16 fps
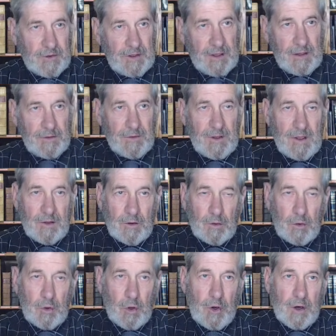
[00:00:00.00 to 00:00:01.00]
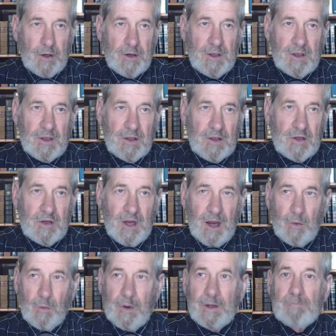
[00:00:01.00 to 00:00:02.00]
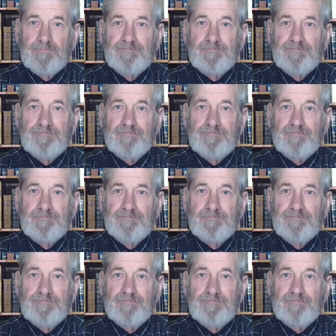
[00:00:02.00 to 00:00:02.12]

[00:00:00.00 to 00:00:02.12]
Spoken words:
again, the Lord Yahweh.